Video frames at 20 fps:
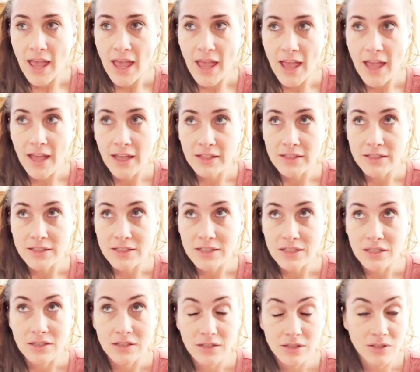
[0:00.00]

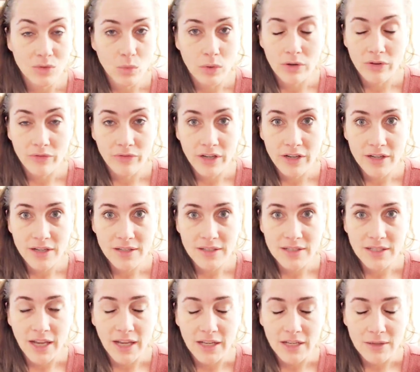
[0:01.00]
and we were very
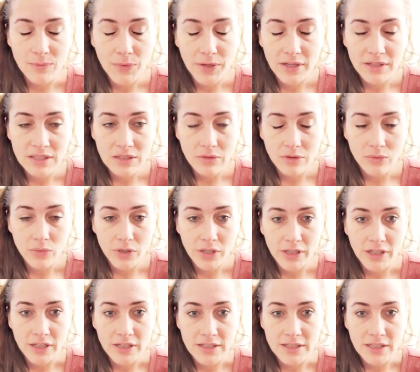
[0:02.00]
excited because they were a
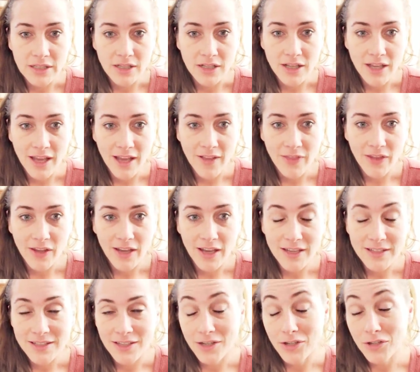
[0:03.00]
really good deal. And the
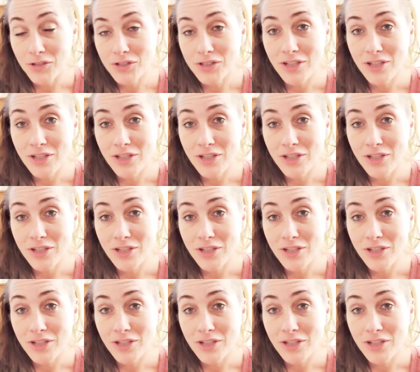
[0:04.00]
guy said, oh,